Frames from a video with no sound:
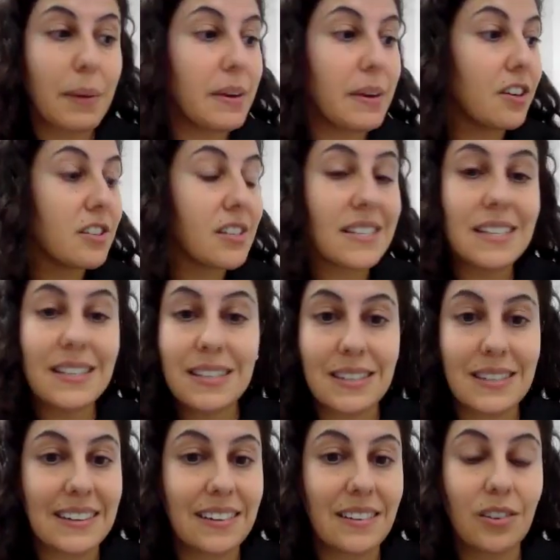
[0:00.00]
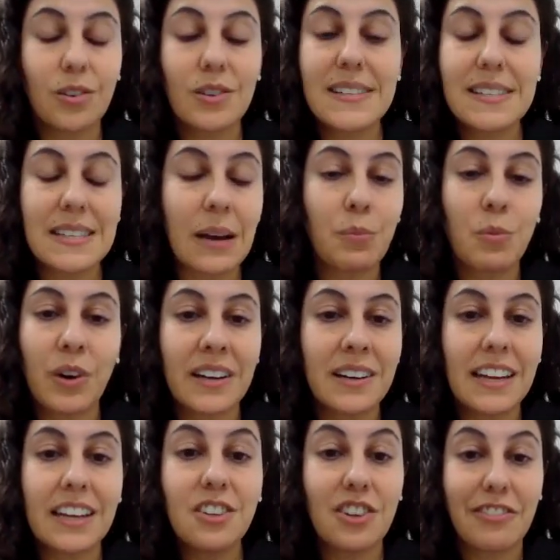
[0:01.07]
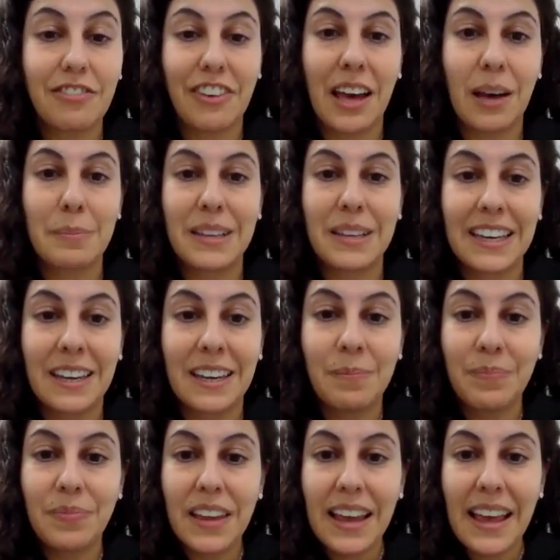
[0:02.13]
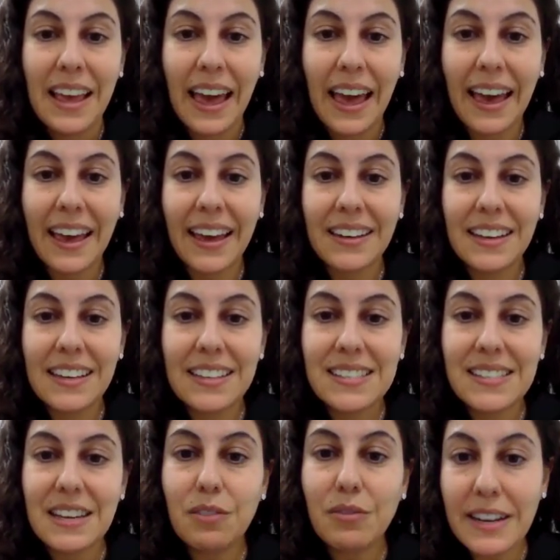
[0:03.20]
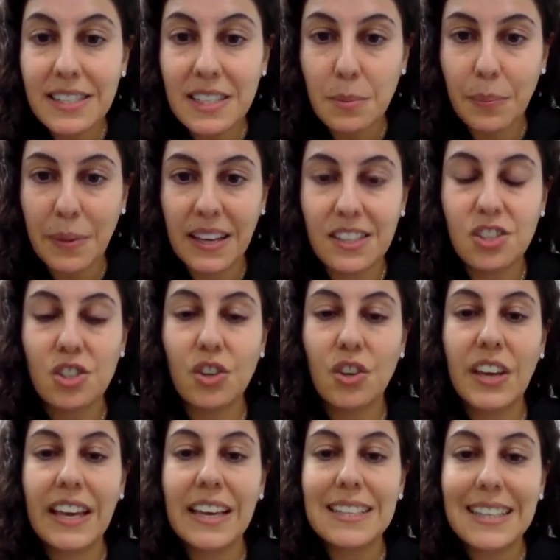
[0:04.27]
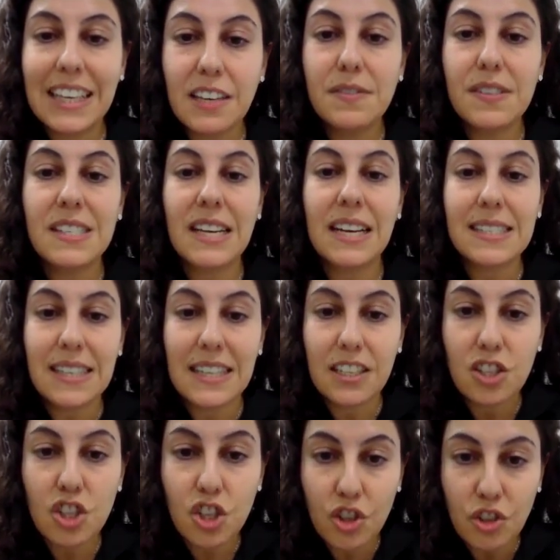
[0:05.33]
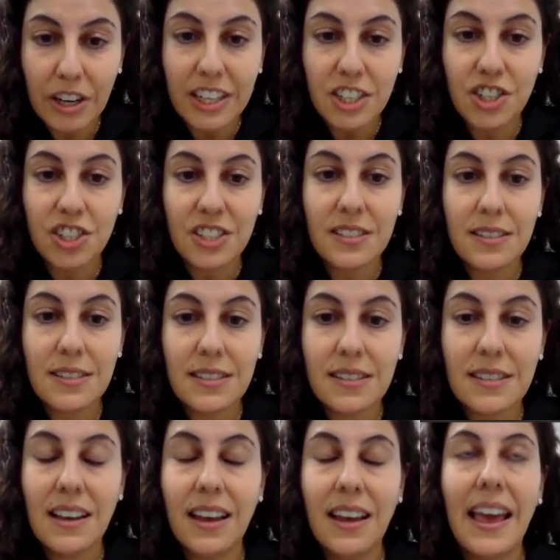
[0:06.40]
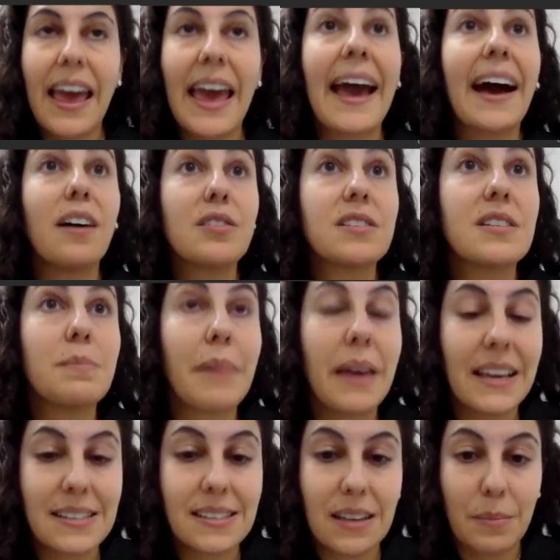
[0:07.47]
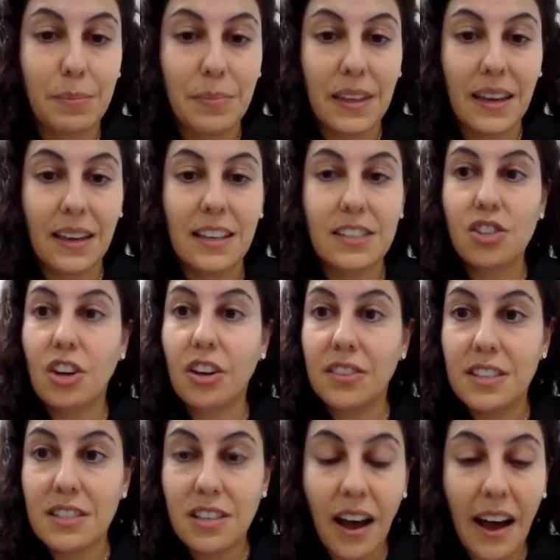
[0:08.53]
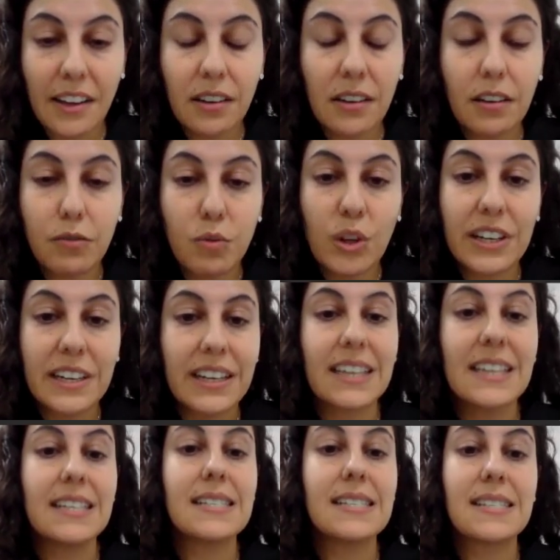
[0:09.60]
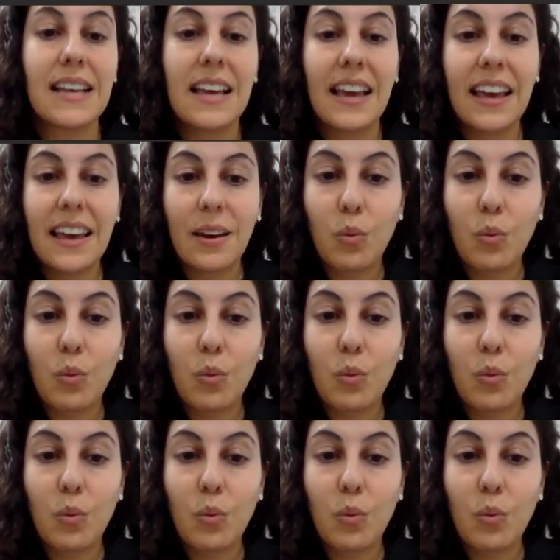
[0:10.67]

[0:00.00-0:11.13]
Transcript: maybe your sister or someone in your family. And it's a recipe, so it gives us instructions how to make something. It's got the title of what it is,